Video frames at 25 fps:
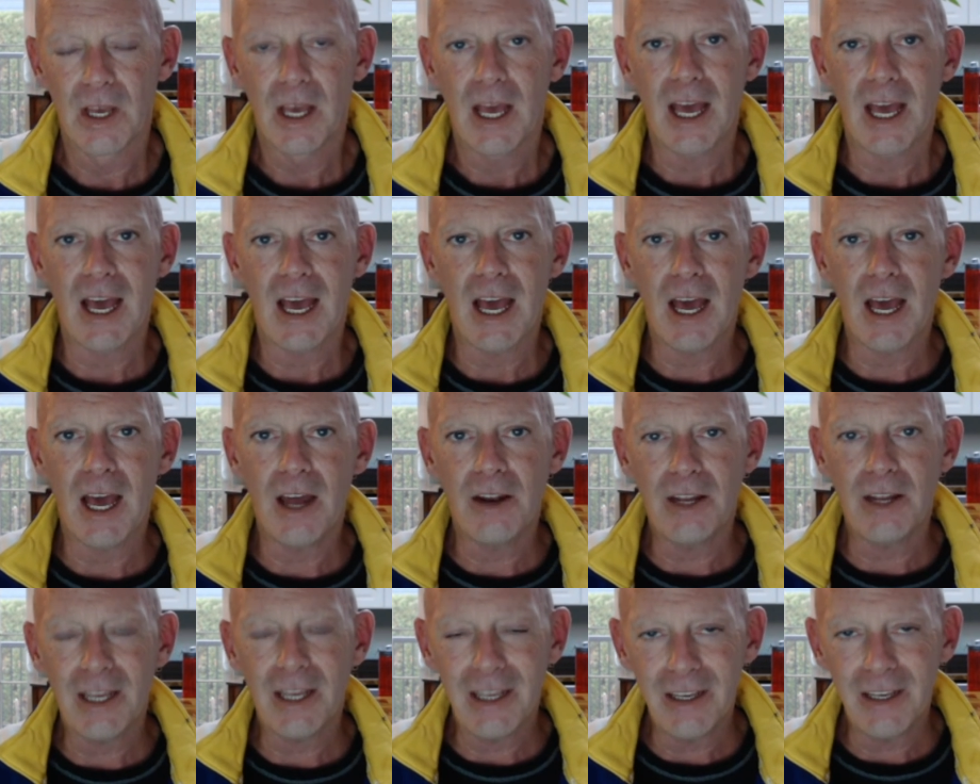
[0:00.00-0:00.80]

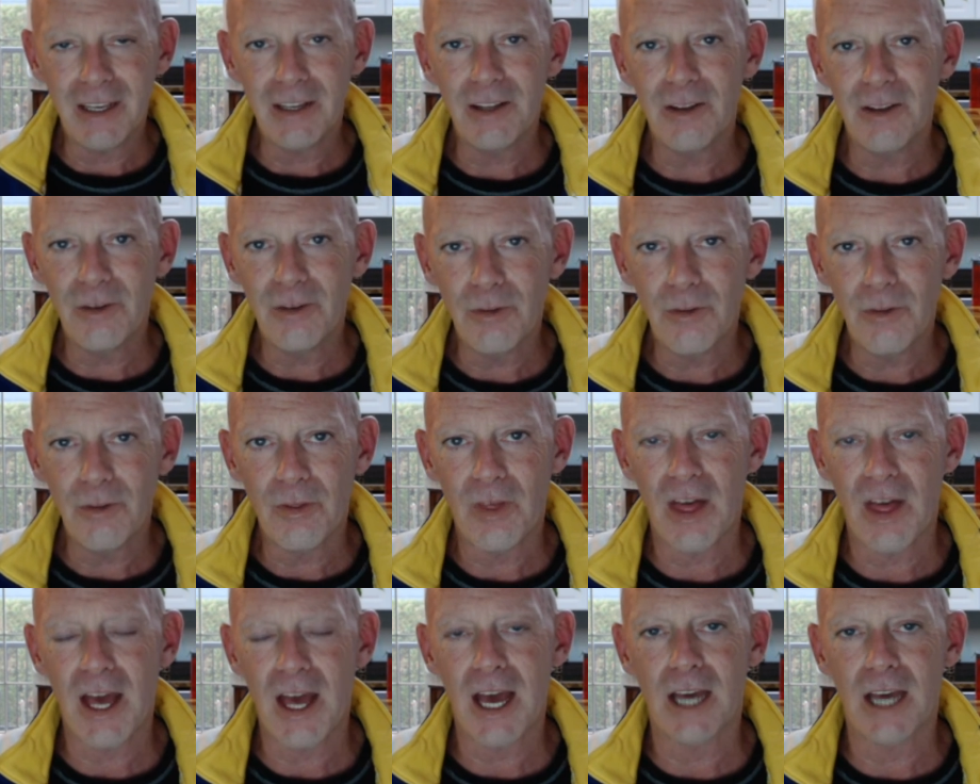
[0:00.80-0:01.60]
And in
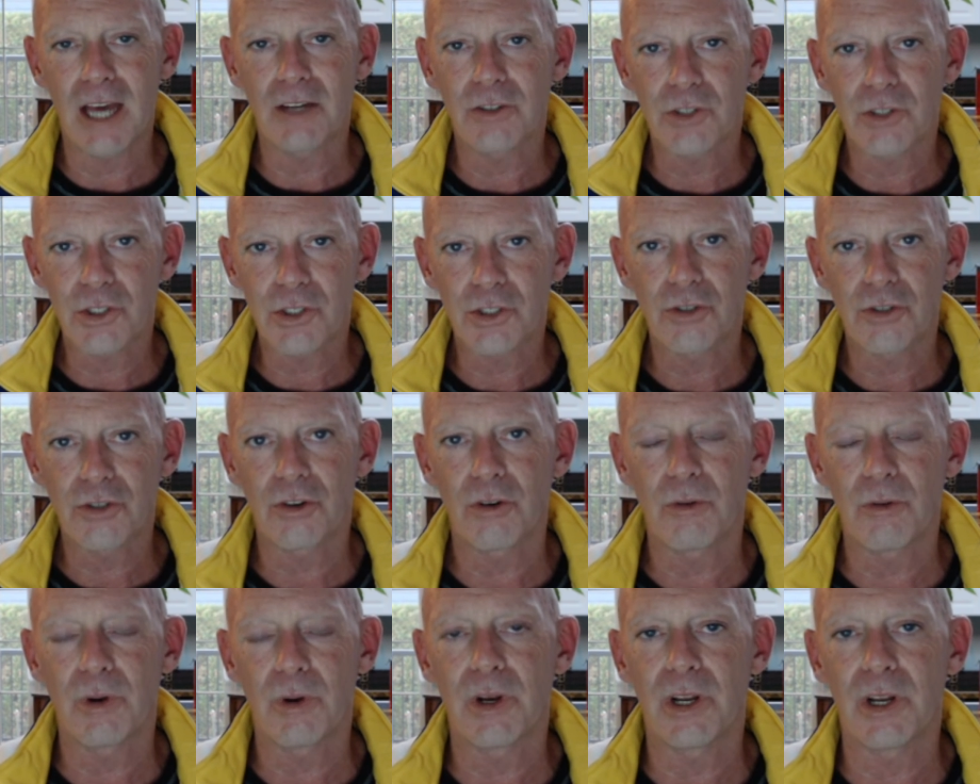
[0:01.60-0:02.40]
that
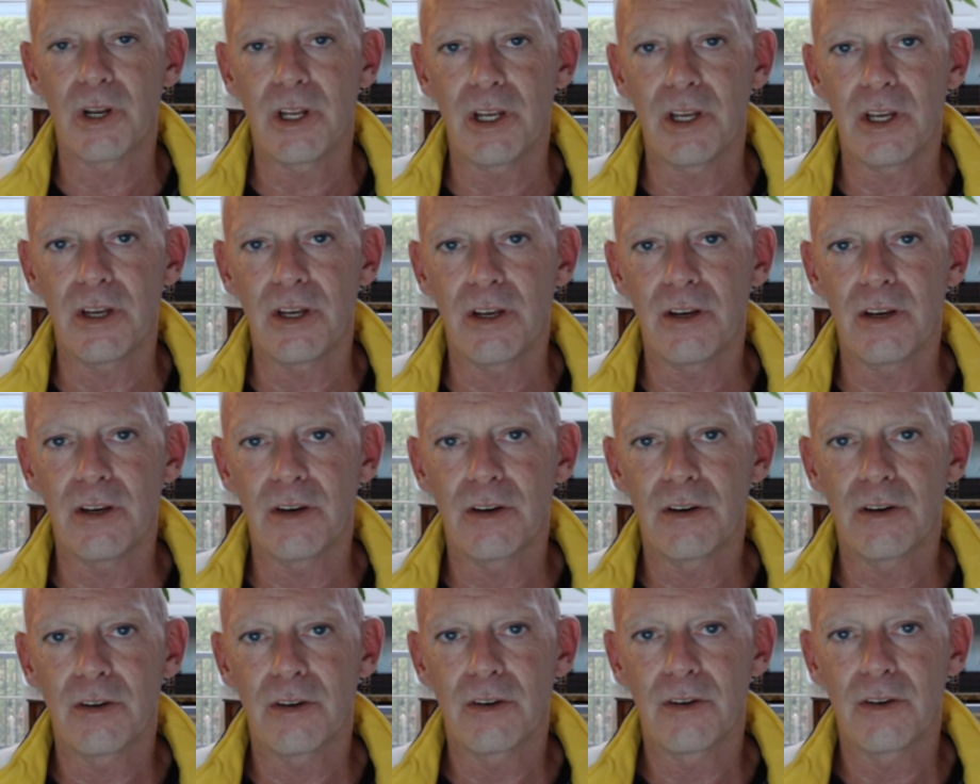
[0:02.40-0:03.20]
surety,
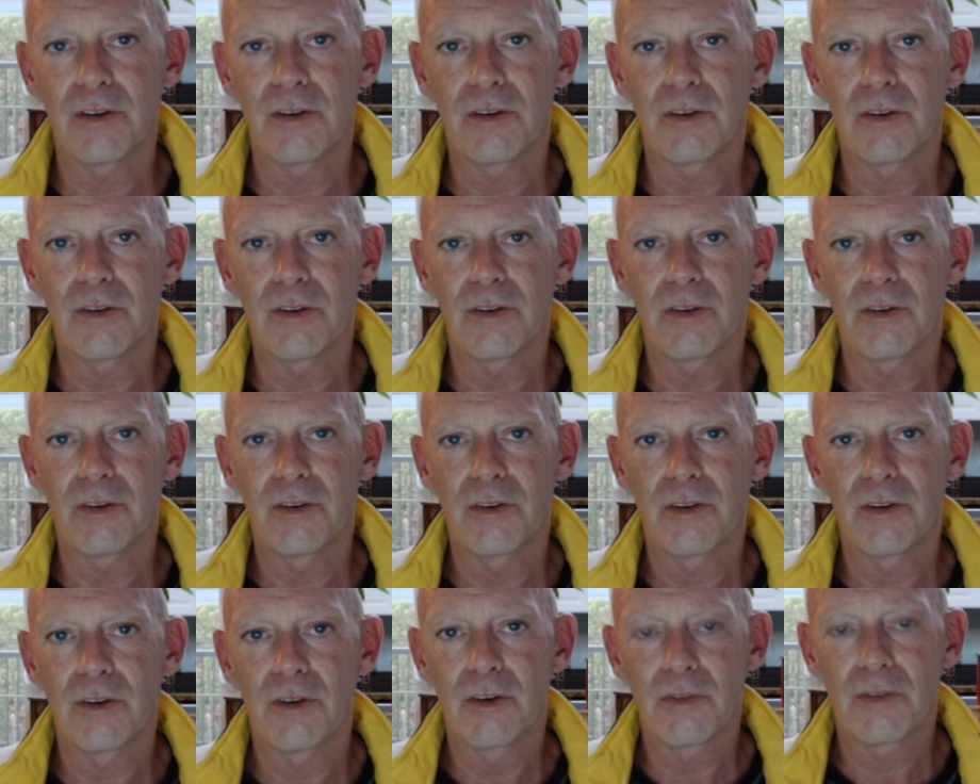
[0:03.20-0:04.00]

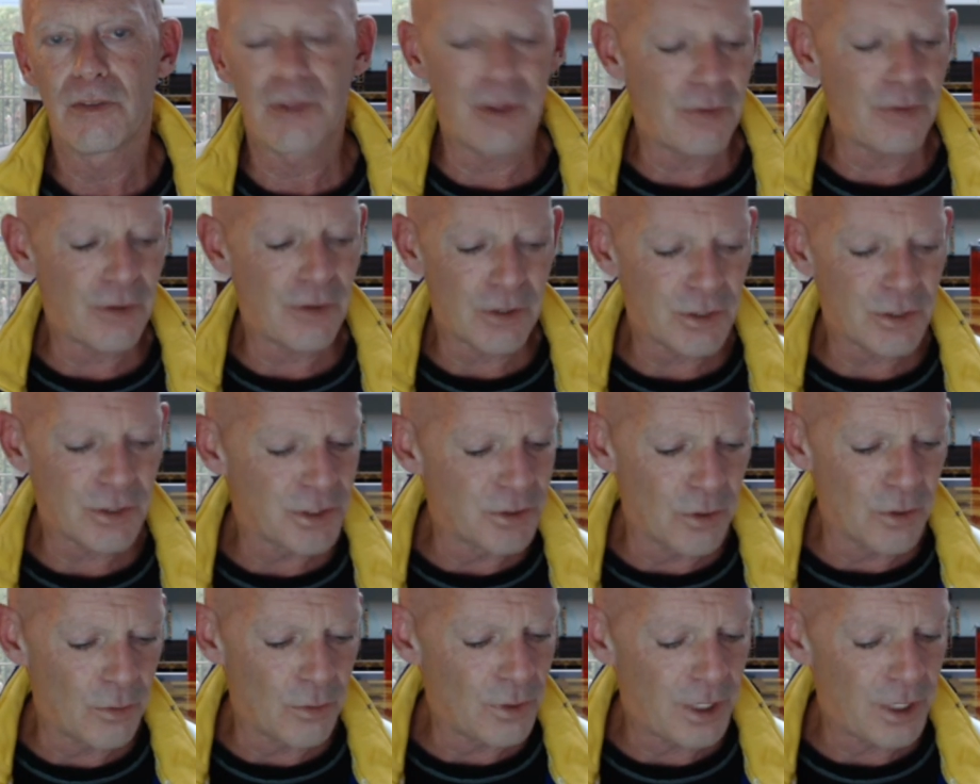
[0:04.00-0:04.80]
that there's
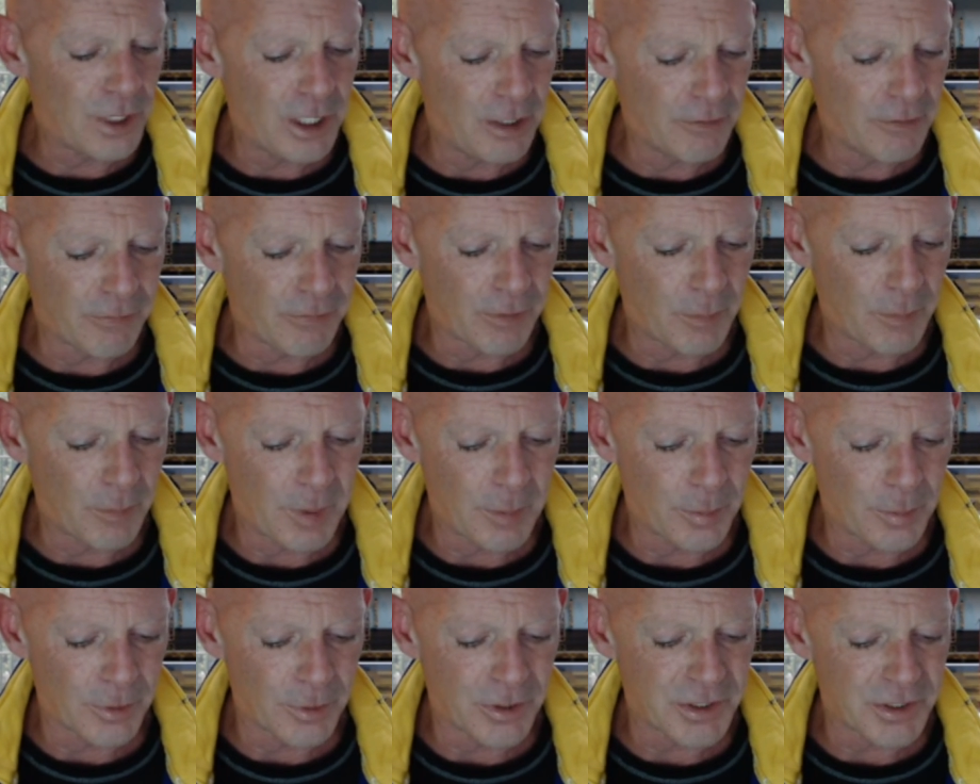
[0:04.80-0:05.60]
no need for
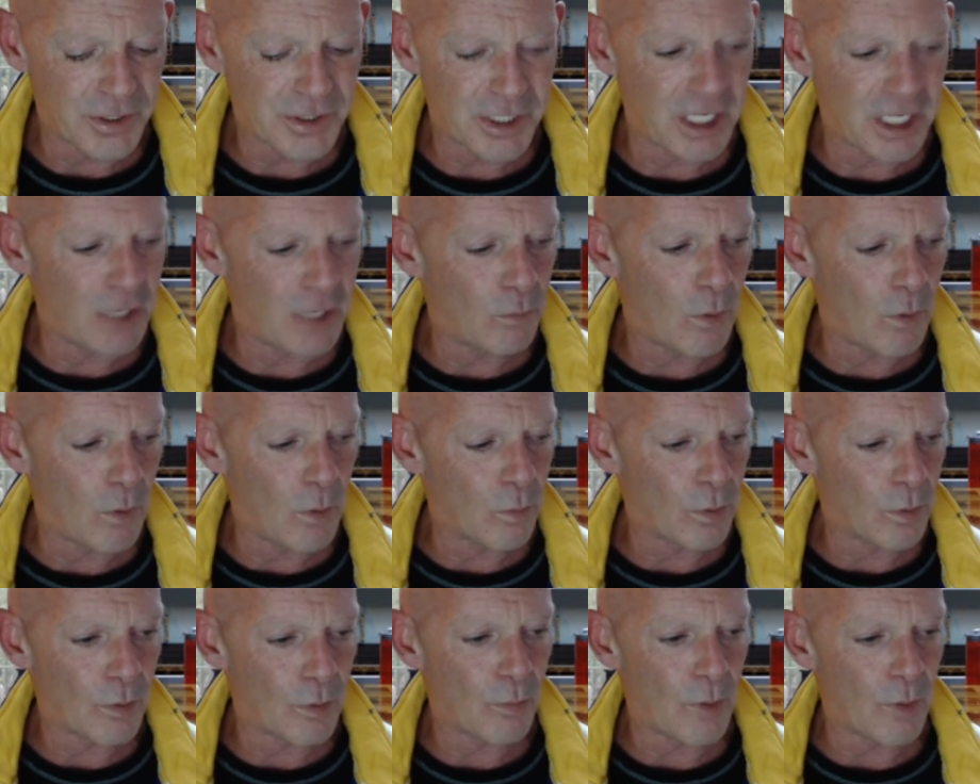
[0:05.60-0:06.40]
people to say, well,
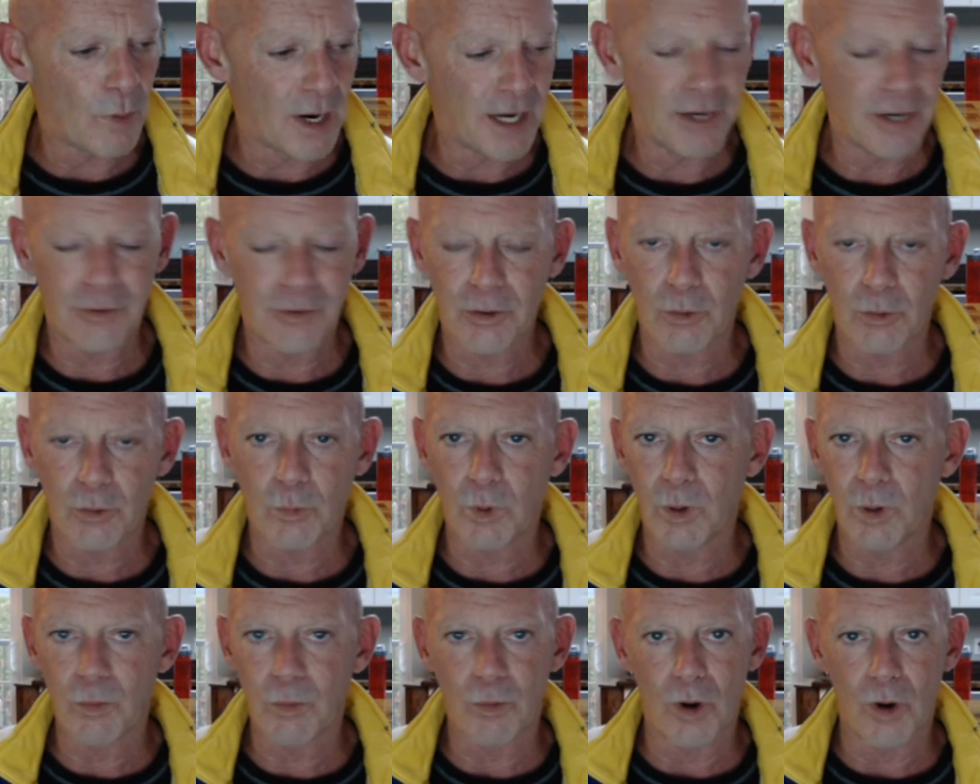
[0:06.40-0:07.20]
we're right or
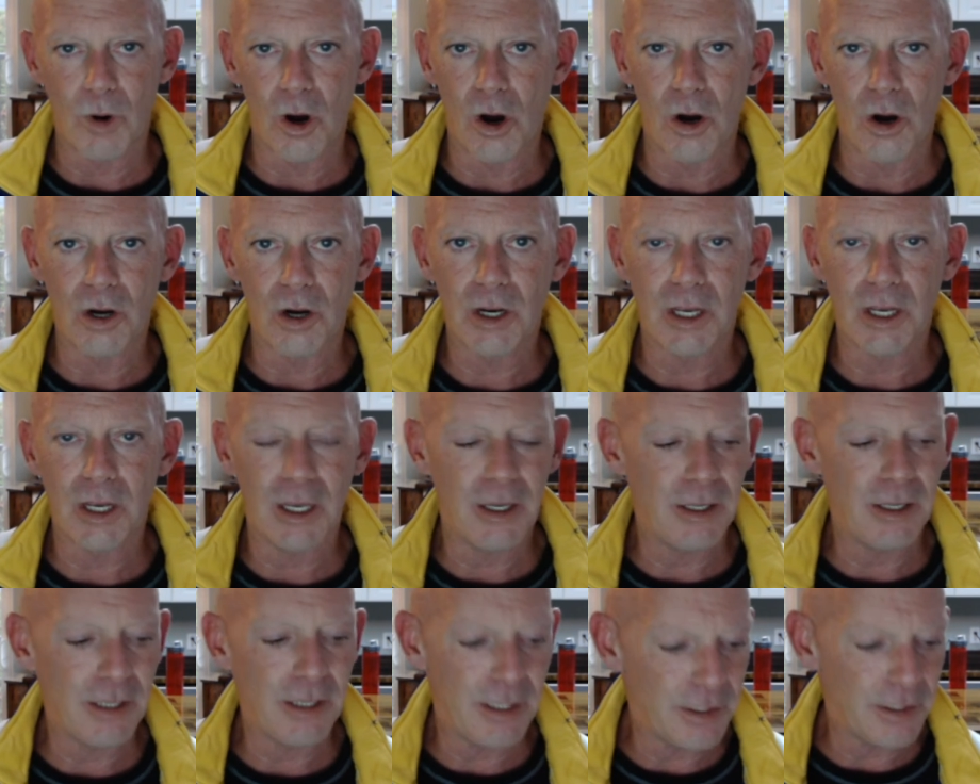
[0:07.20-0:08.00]
we're wrong.
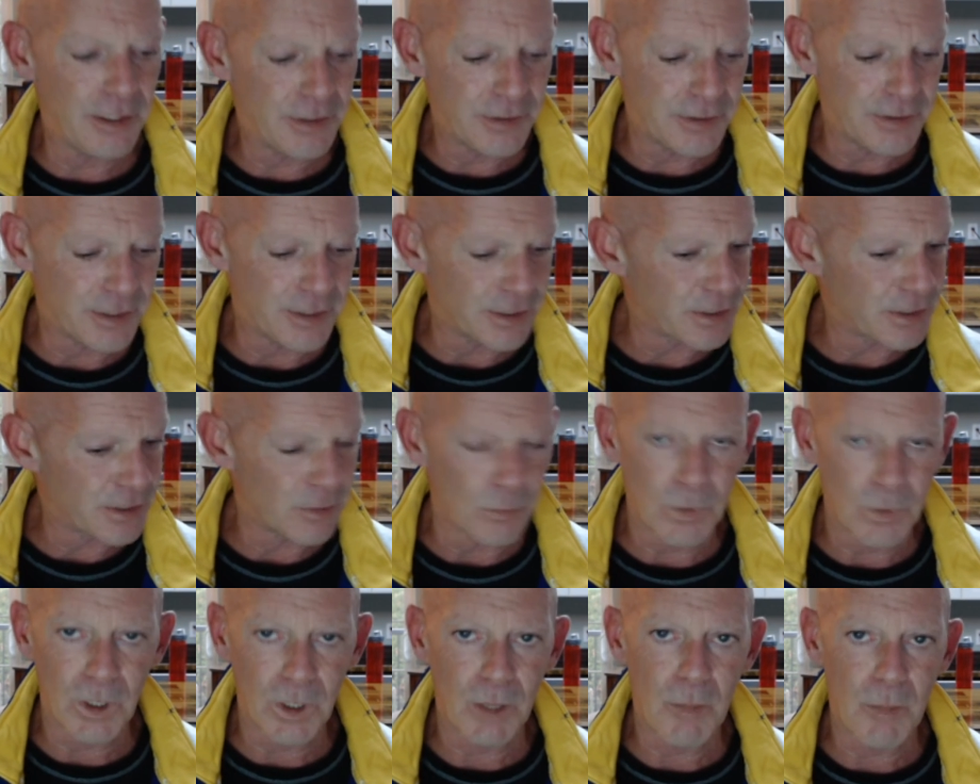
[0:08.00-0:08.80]
It doesn't
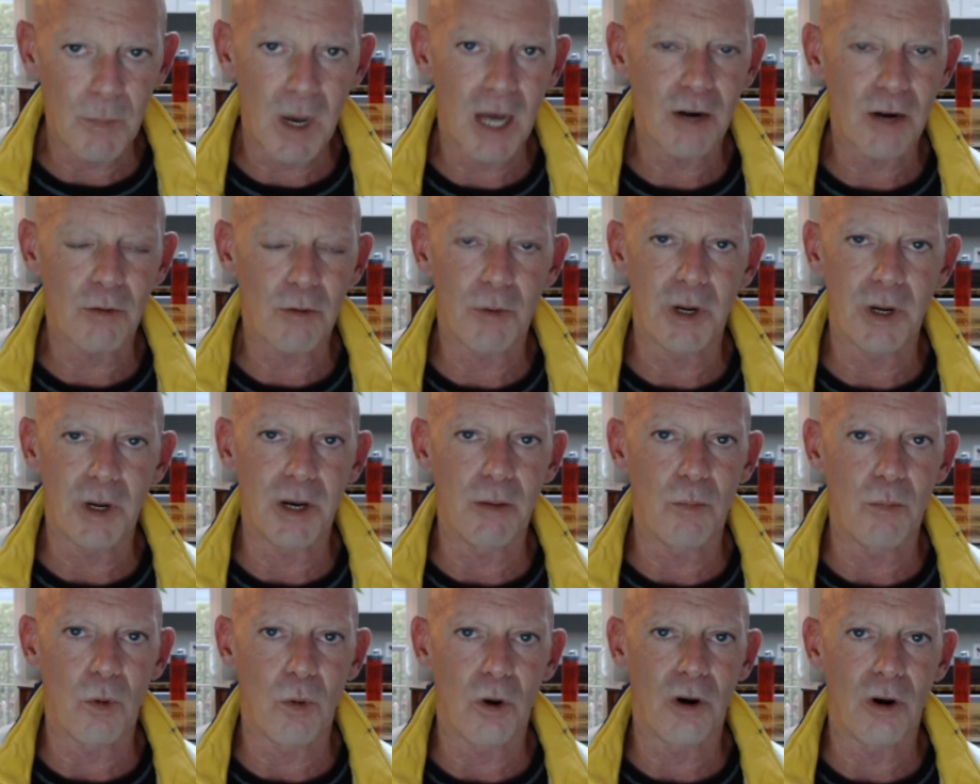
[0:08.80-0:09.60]
really matter
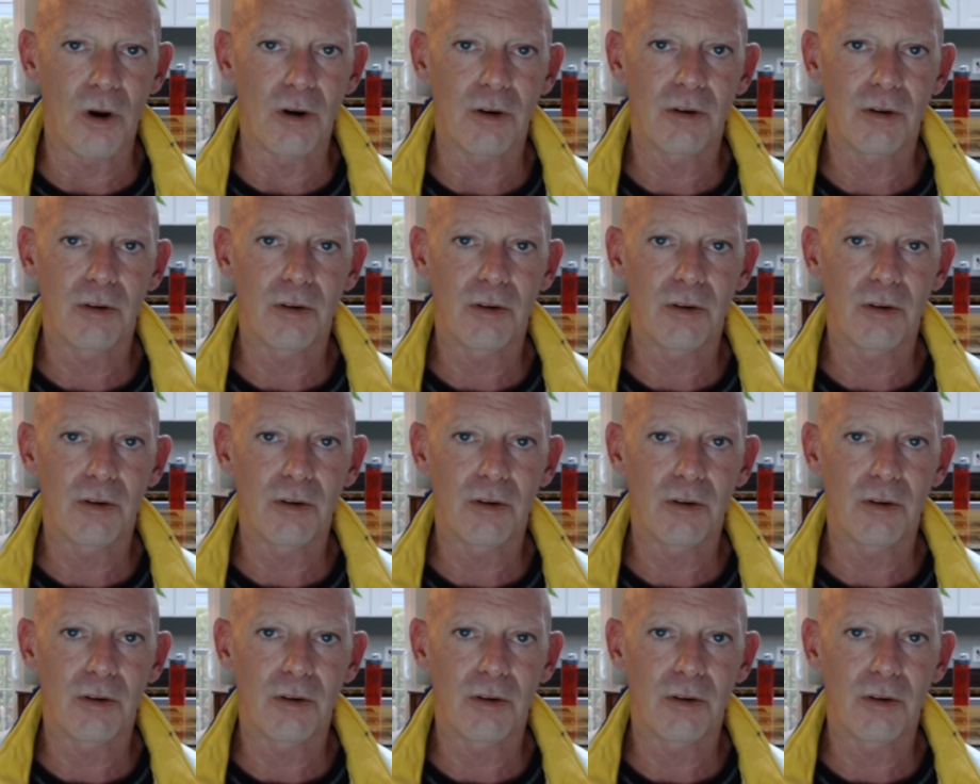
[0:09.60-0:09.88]
anymore.